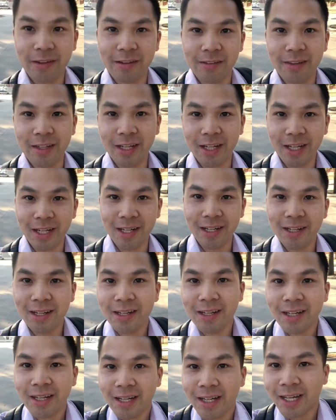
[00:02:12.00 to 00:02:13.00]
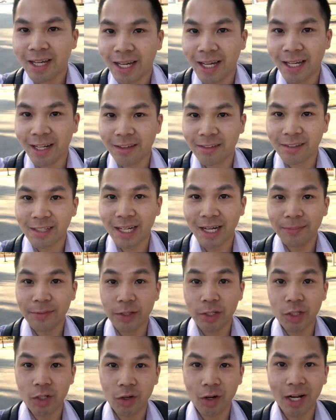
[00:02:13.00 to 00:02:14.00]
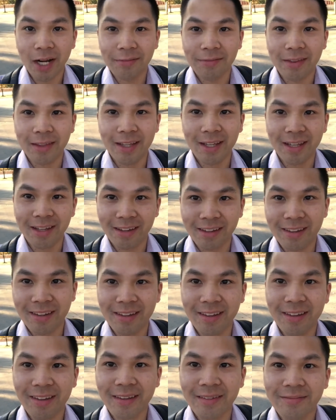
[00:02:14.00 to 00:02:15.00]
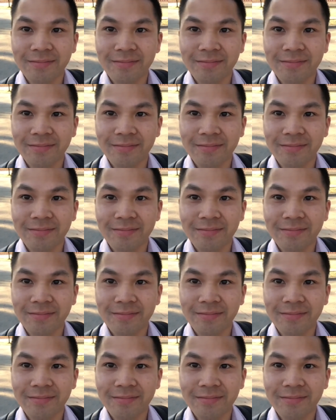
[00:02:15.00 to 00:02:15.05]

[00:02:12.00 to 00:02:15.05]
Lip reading: is done, and it's time to drive this.